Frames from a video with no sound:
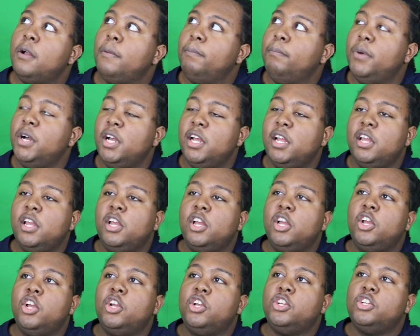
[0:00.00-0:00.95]
But
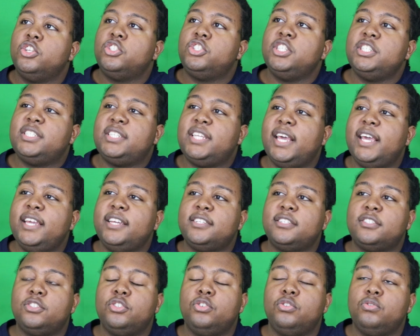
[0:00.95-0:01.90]
she
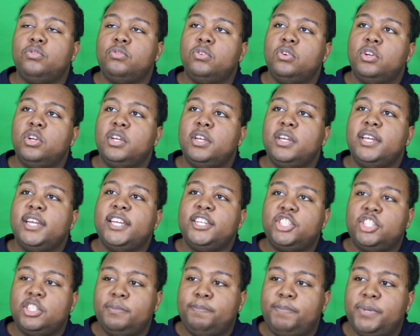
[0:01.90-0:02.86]
takes you, and
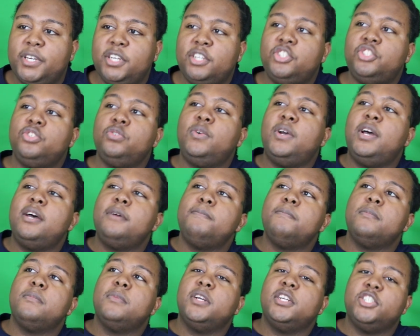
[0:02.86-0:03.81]
she picks you
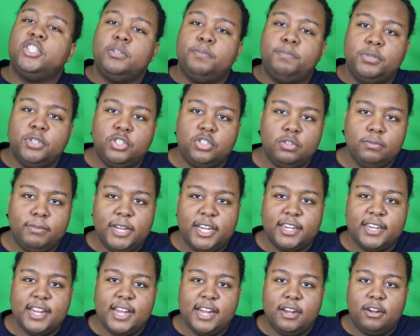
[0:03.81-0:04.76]
up, and she puts you
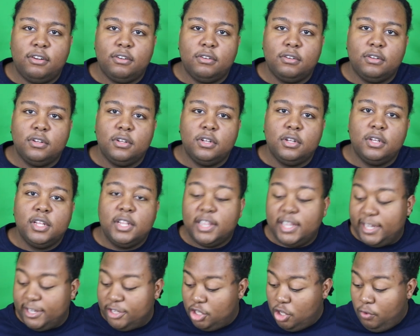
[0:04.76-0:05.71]
back down.
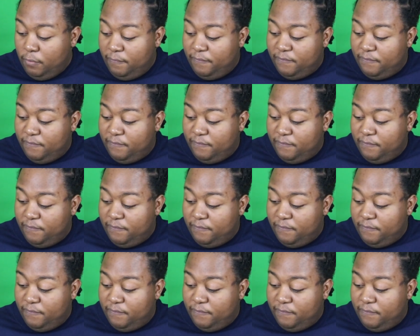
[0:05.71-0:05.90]
Like, your